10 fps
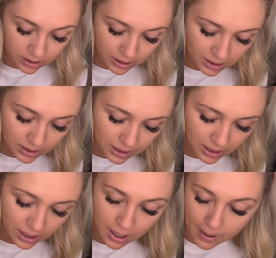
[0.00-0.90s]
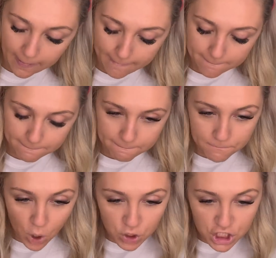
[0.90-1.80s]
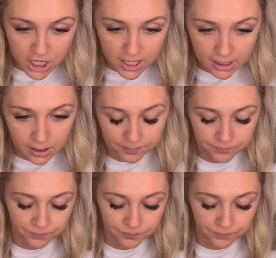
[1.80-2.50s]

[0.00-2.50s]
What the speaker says: and in motion,